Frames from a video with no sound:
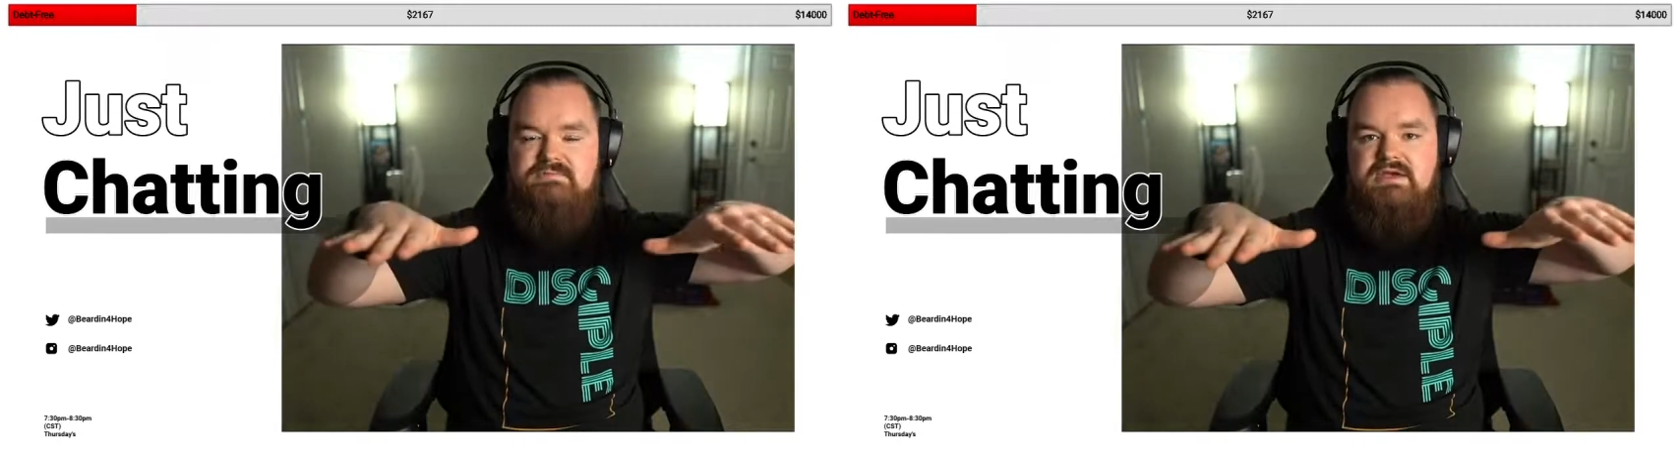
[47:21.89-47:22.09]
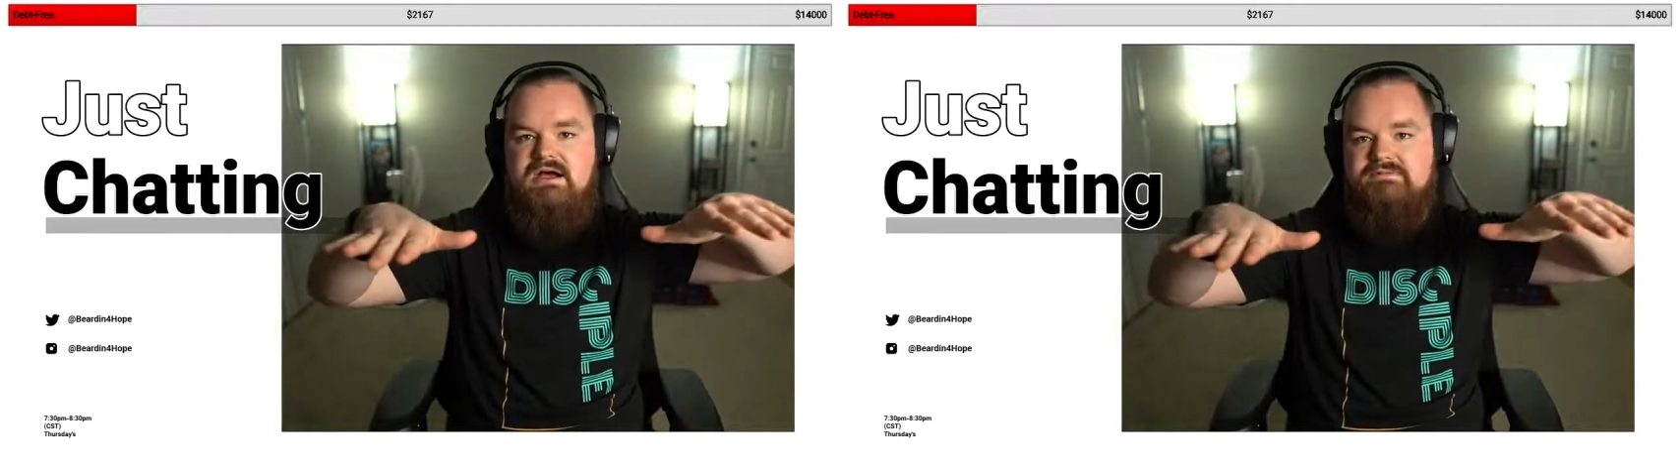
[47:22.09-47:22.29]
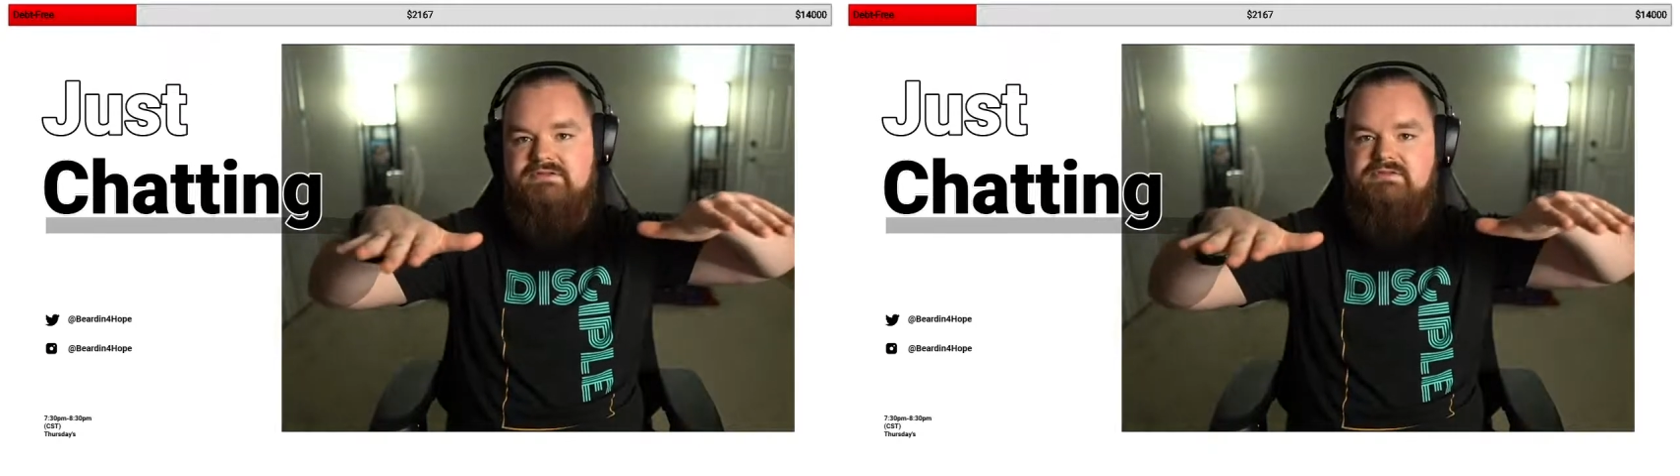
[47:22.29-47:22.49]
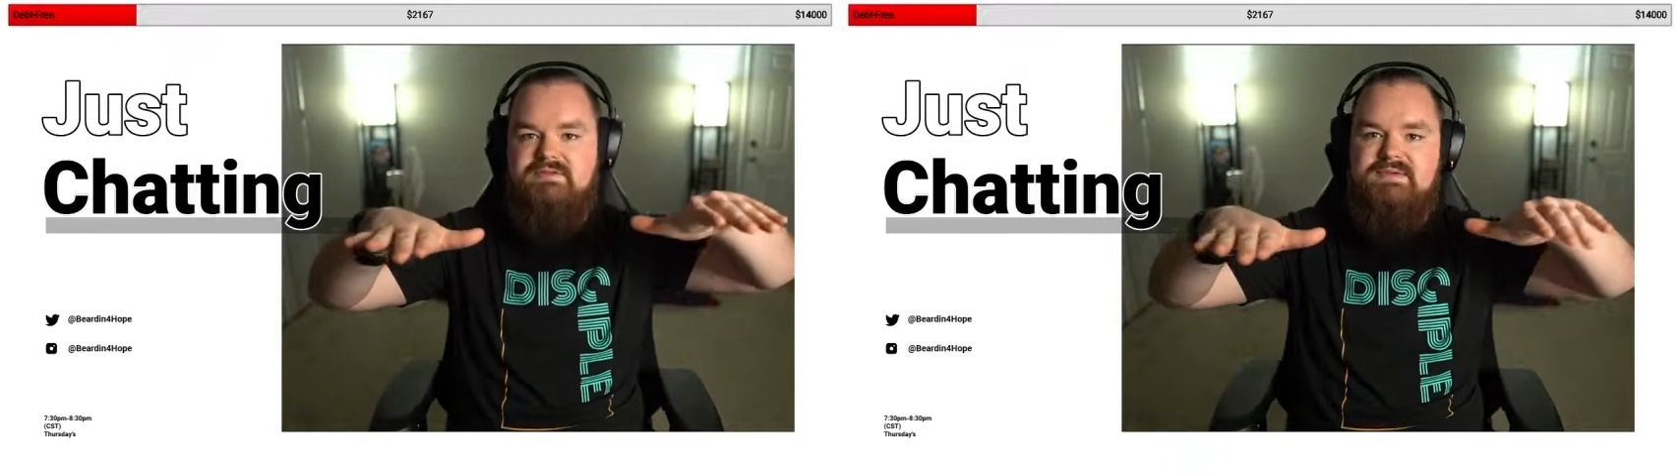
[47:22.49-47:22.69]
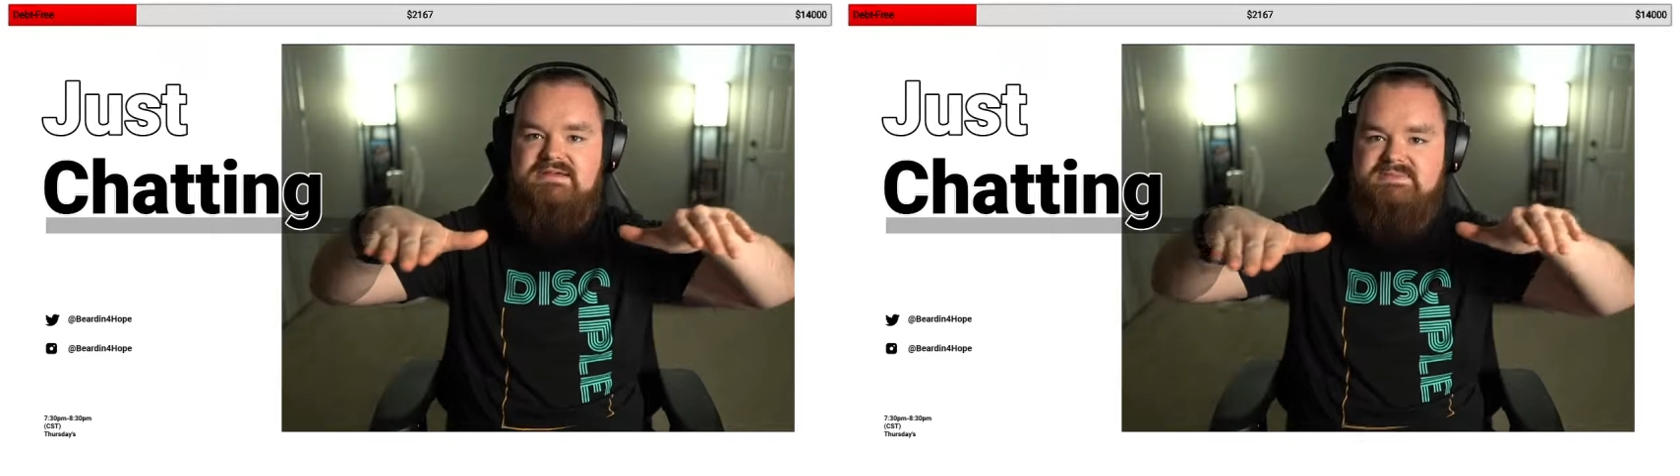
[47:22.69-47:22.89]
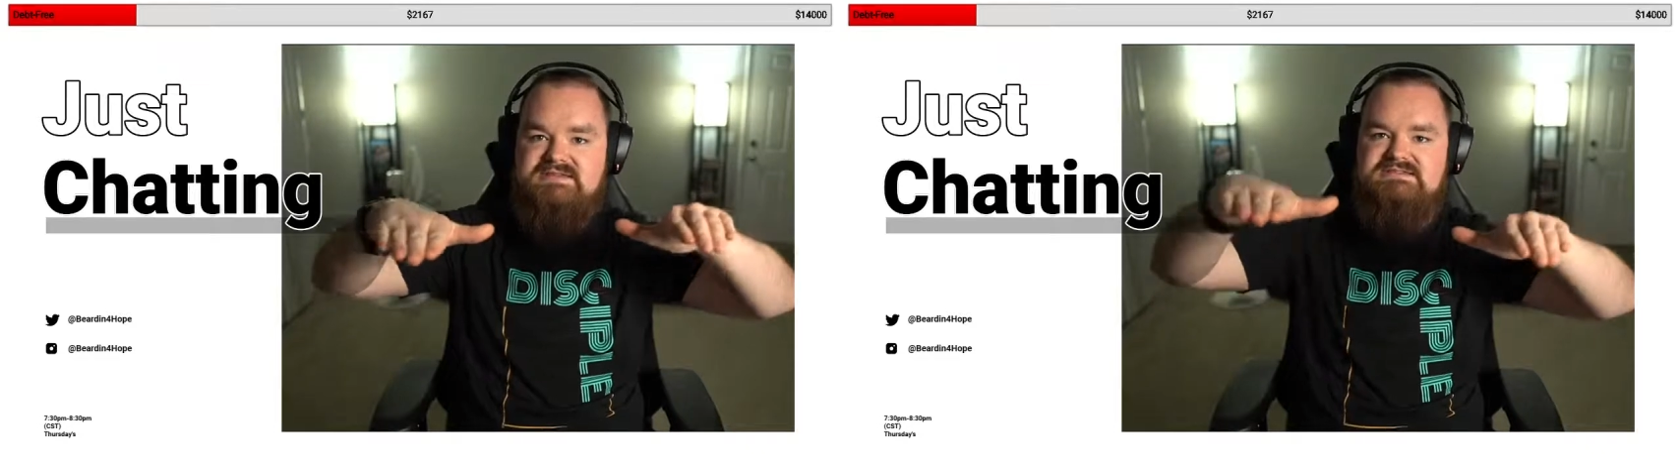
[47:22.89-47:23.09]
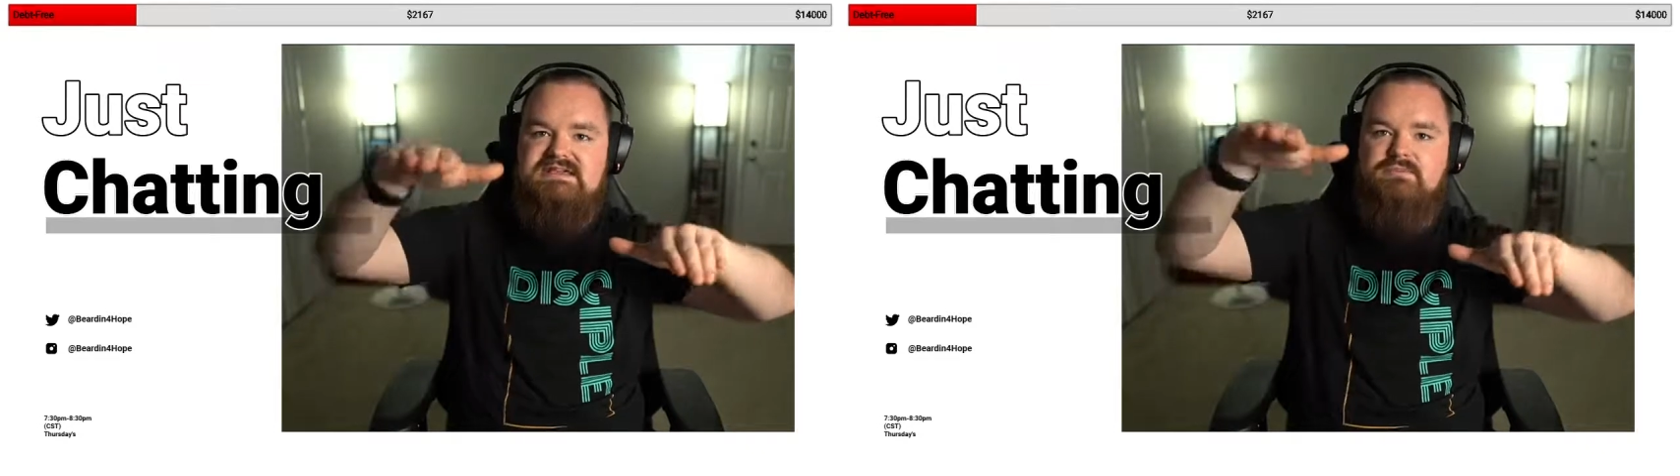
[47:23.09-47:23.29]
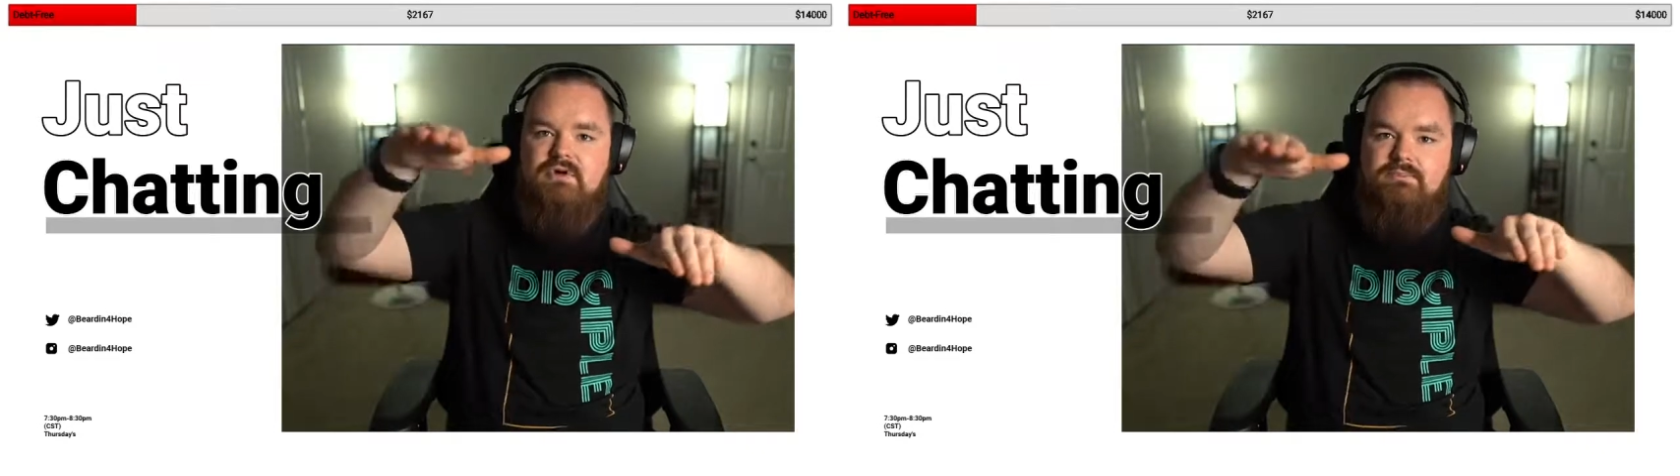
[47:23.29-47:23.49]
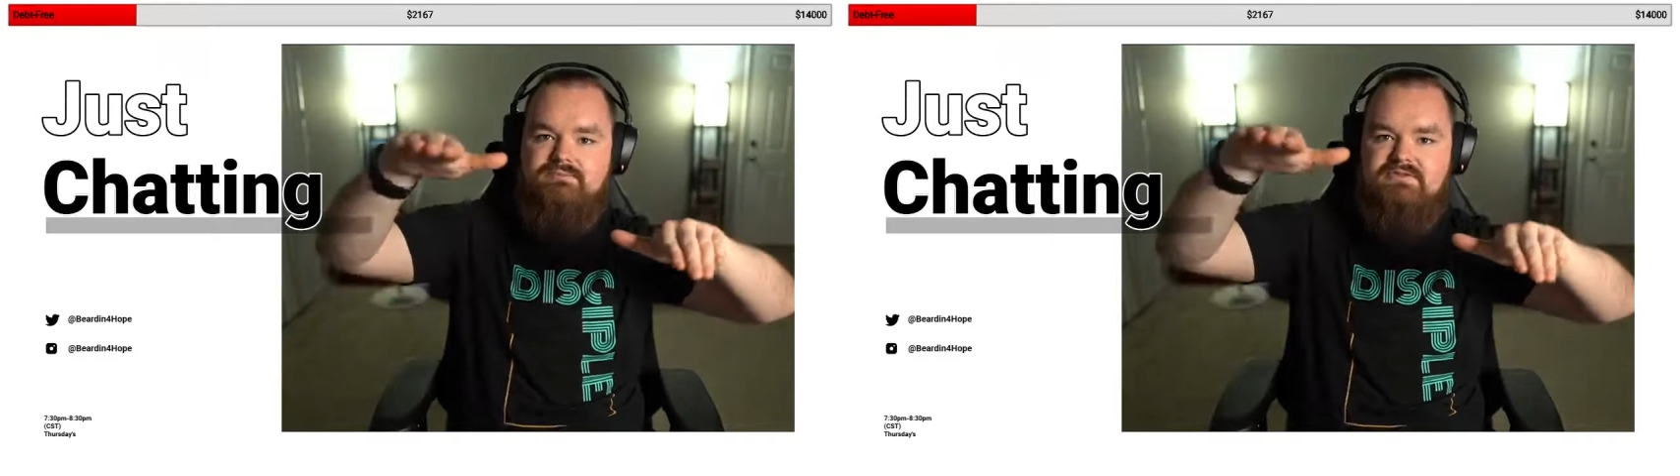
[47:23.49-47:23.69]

But obviously my PC will